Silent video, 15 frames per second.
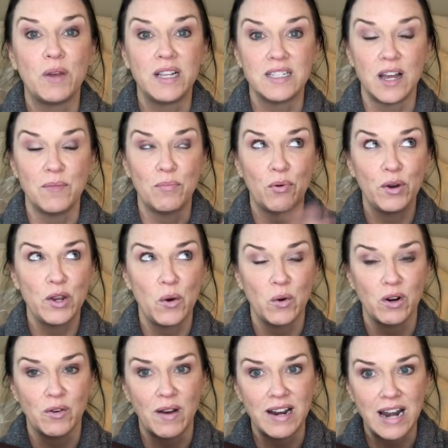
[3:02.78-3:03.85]
it's on
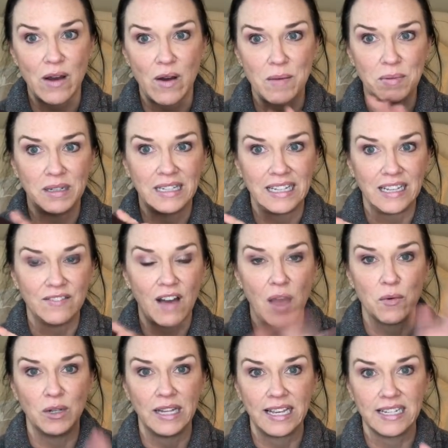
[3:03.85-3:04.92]
pre-order right now, I believe. I
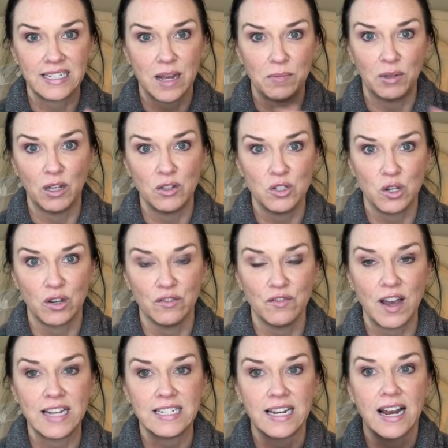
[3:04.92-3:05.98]
will link it down below so you can
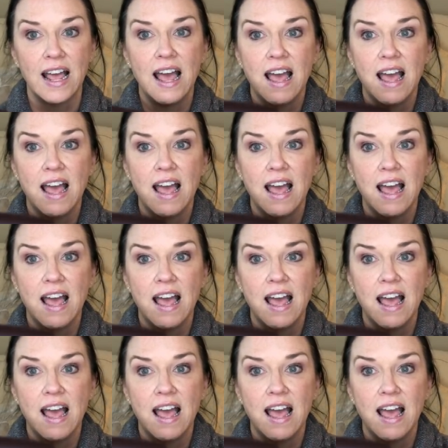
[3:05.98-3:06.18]
find it.